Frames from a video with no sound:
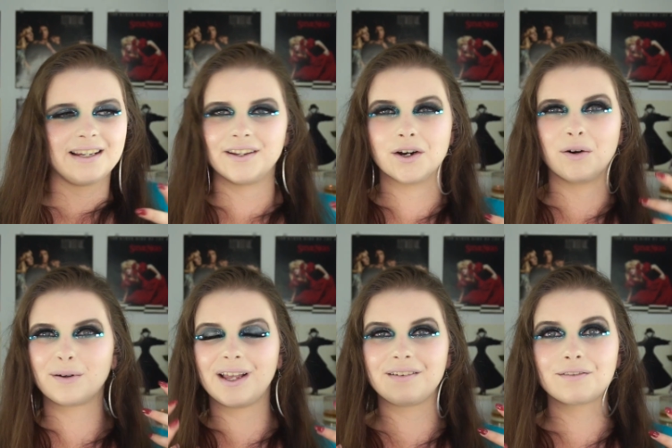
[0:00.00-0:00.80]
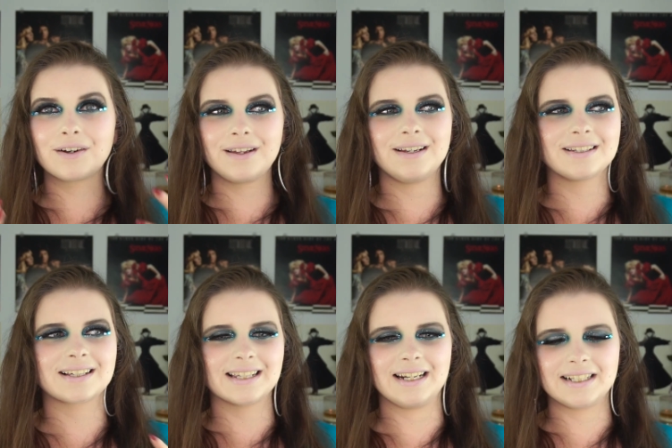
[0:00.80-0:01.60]
you know, it really is
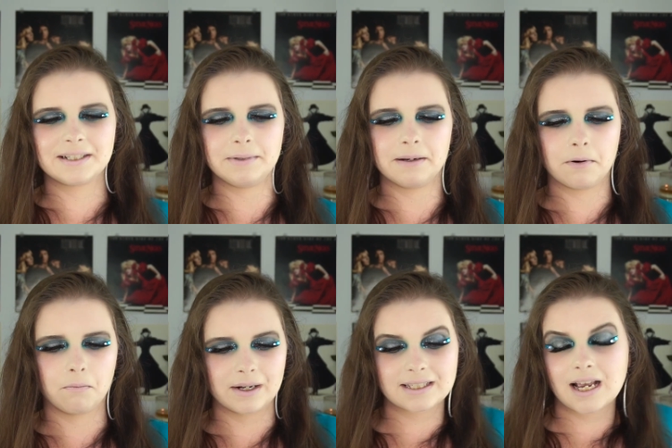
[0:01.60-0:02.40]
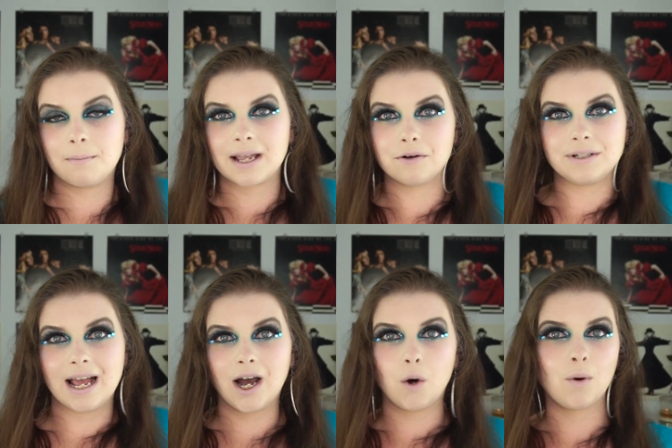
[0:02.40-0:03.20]
exciting to me about what's coming out
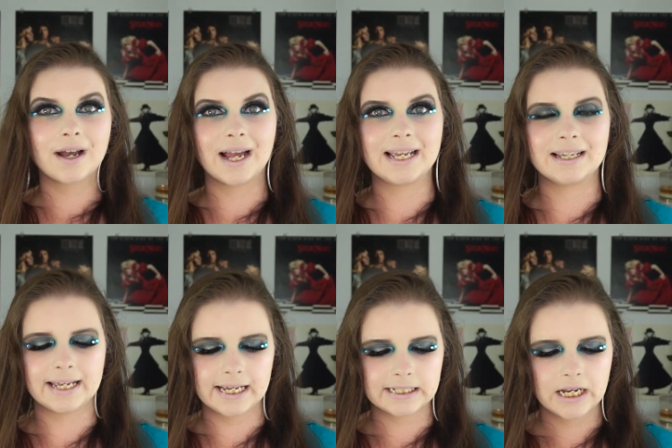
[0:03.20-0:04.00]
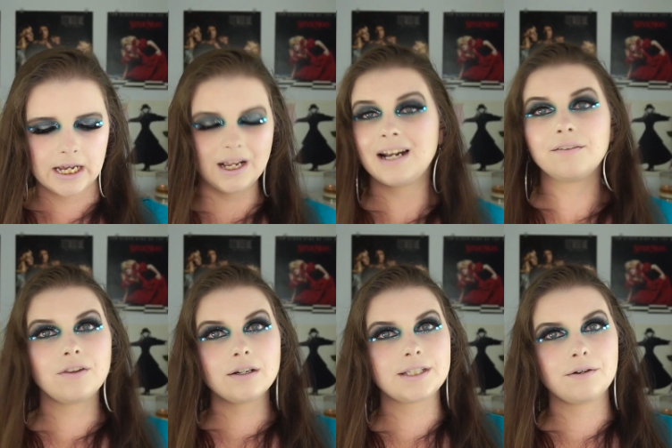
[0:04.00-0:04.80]
now, what I can get. And I've
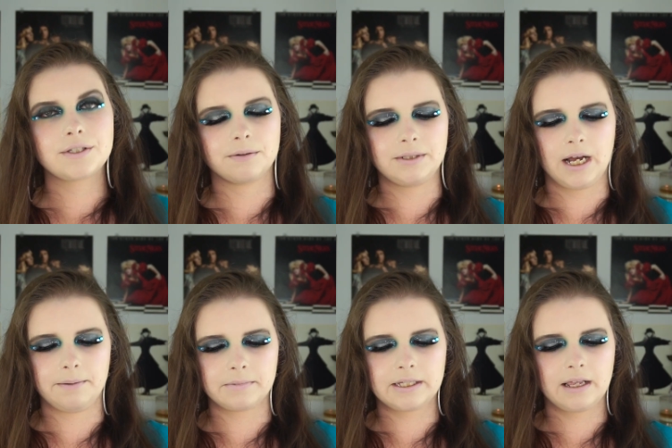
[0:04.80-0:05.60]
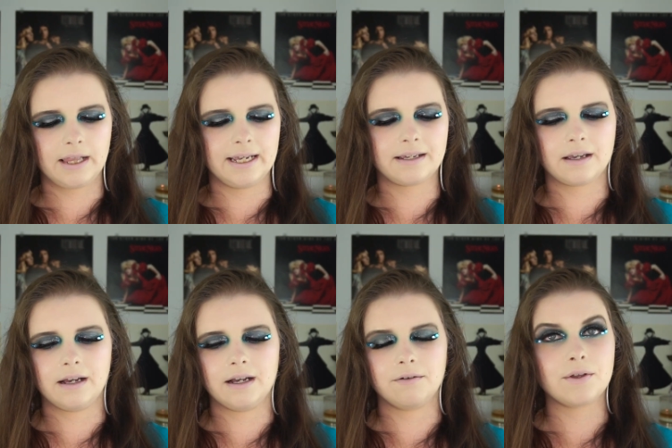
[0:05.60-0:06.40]
lucked out sometimes, like
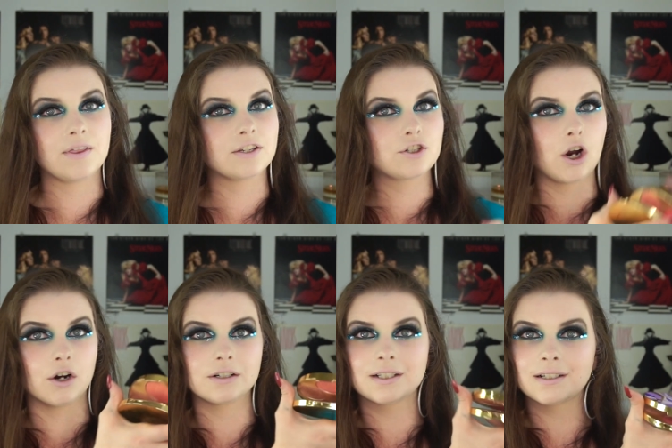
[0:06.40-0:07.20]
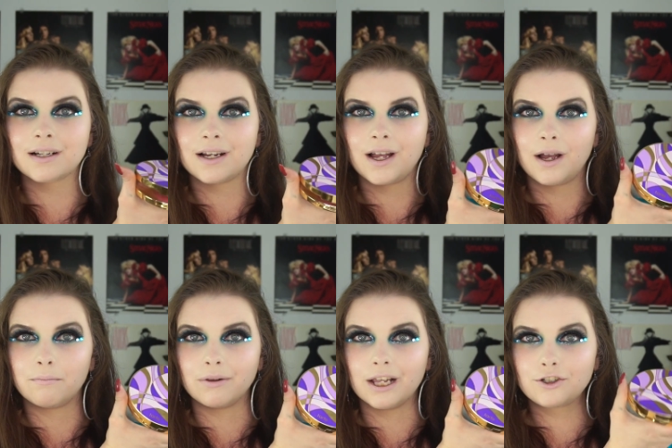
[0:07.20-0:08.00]
uh, with this Tarte
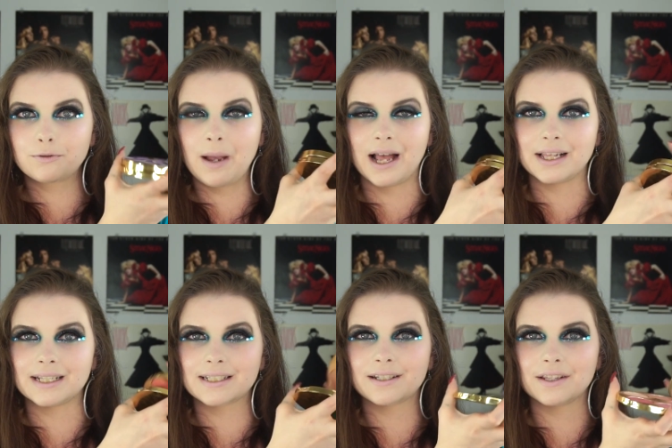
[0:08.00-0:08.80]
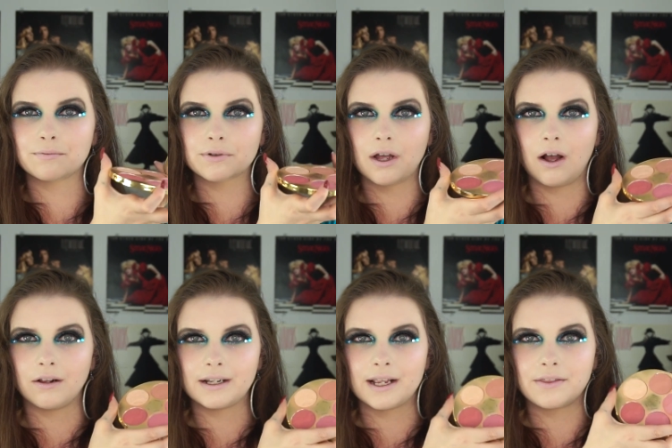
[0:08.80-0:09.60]
blush palette. This was a
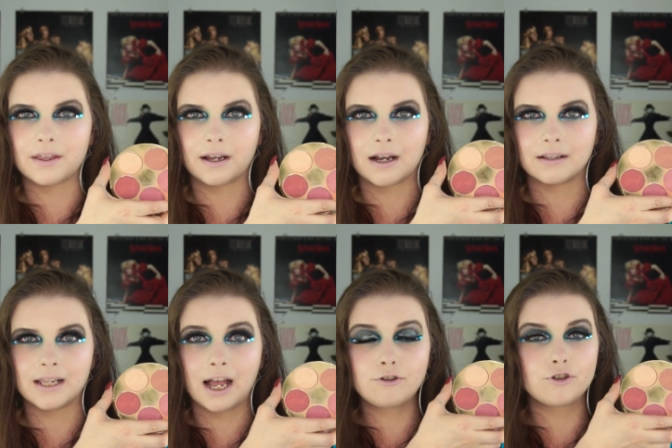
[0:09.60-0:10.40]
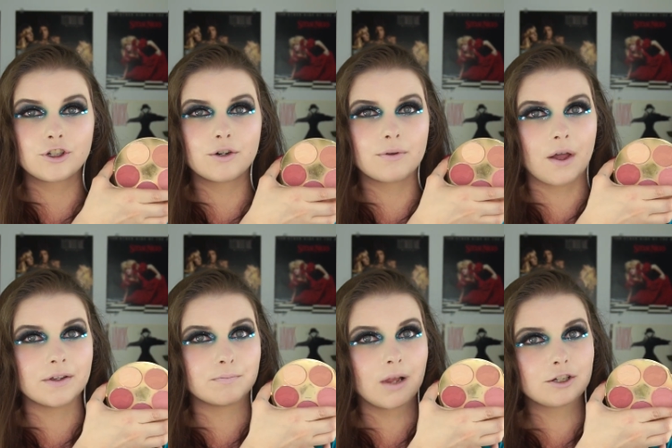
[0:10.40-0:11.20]
holiday thing I got last year with all
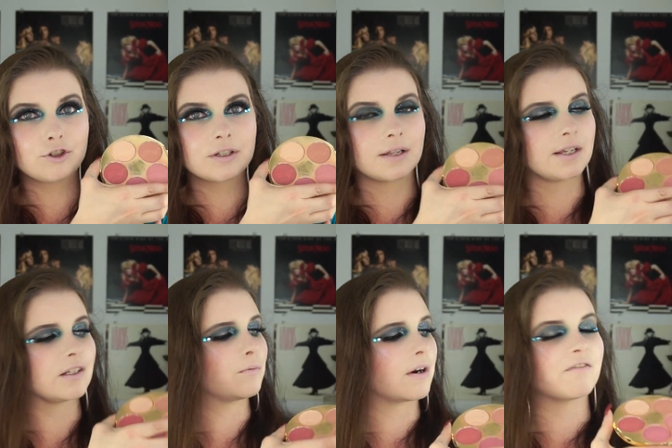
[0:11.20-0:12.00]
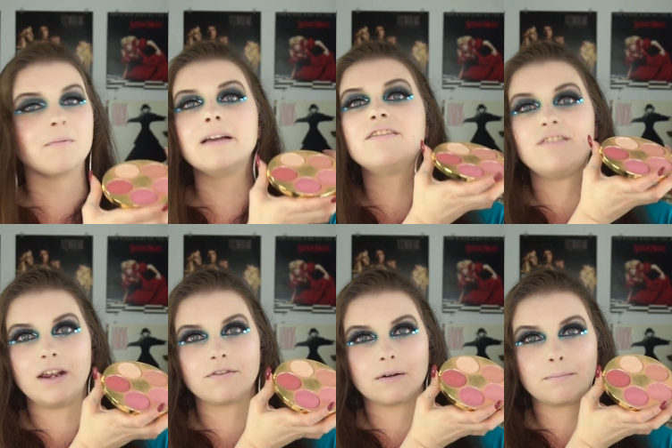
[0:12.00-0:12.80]
these blushes and this is one of my
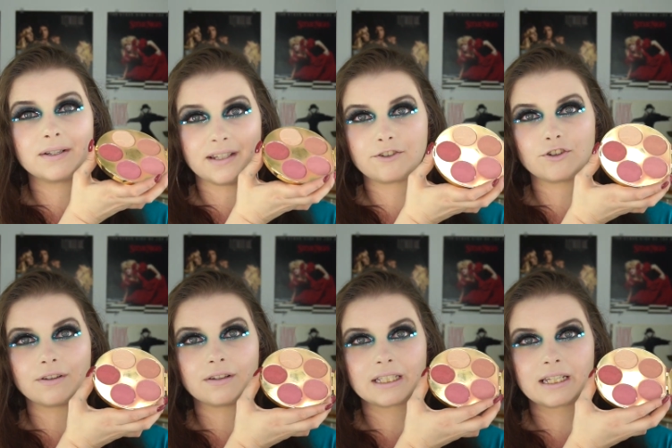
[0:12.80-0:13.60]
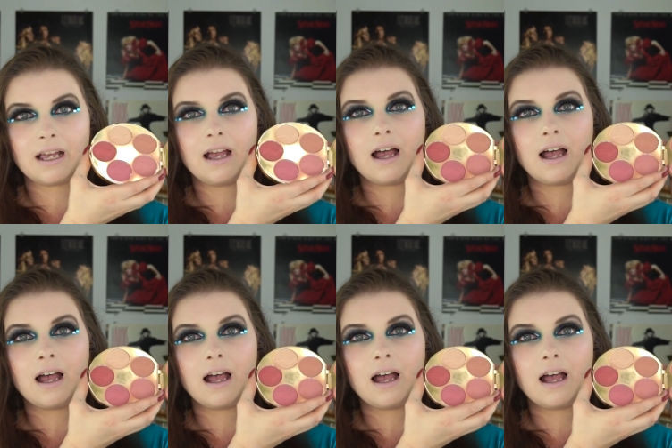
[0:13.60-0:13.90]
favorite possessions.